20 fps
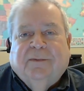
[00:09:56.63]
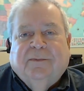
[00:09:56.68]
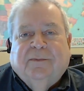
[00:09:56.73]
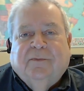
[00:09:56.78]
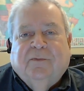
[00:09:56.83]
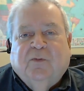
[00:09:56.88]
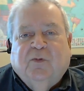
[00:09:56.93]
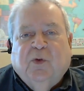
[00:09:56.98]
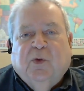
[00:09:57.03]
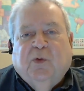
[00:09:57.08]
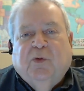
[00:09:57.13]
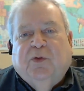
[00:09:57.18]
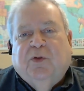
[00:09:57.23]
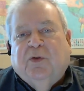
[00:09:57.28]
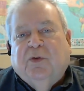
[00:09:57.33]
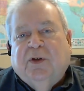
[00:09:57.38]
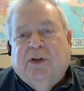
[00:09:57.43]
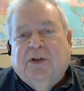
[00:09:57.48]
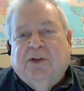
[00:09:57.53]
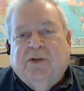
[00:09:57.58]
Ruth
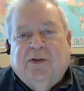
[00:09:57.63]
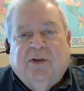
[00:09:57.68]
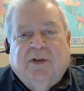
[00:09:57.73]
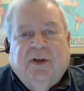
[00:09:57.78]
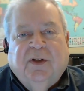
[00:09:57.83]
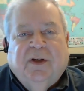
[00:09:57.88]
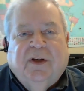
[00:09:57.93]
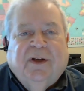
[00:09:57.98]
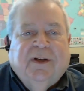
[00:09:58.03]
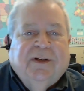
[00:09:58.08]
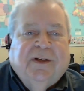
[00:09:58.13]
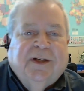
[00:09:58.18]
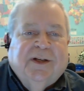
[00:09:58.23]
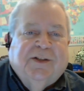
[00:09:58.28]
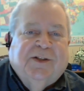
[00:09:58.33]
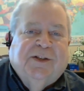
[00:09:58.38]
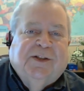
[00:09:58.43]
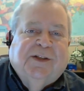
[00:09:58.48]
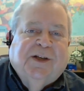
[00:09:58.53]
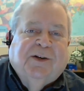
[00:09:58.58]
Chris
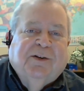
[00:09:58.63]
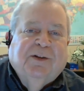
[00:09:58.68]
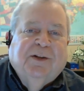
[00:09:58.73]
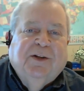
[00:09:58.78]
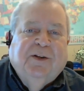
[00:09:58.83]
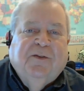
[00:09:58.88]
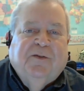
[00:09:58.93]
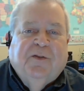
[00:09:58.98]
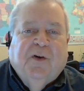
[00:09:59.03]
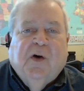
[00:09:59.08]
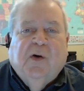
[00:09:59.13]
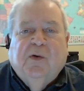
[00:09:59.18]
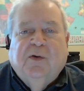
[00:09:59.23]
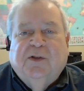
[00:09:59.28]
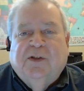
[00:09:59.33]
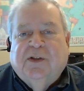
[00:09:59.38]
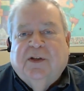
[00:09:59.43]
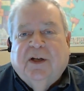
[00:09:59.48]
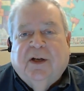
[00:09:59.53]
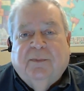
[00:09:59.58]
necessarily
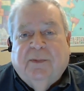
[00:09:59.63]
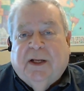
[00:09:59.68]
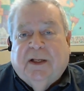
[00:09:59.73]
folks, and I'm not